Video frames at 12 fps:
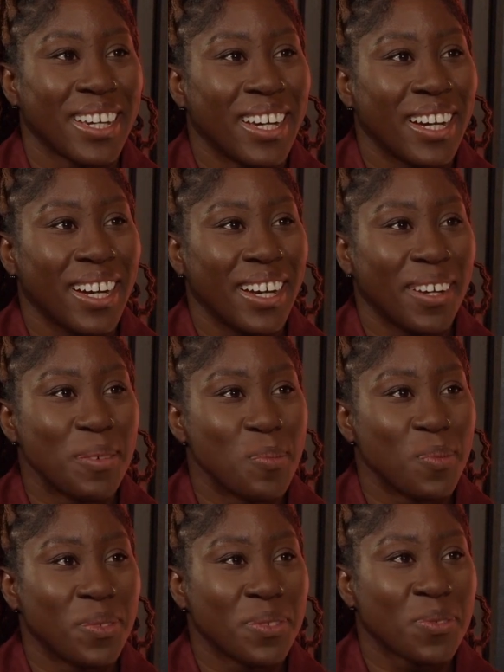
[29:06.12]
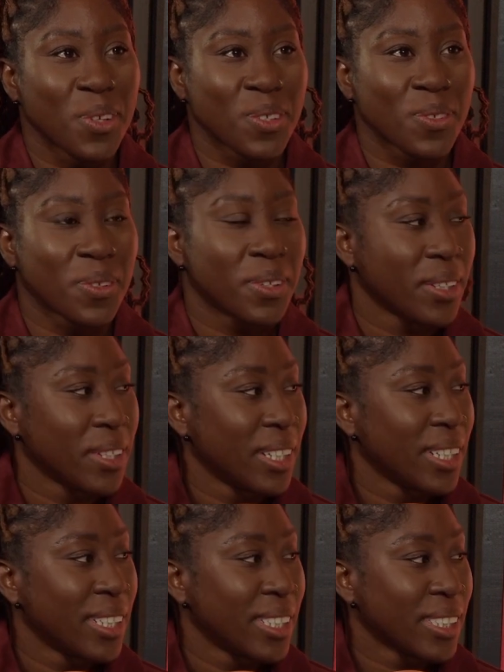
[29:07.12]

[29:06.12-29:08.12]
put yourself in the player's shoes.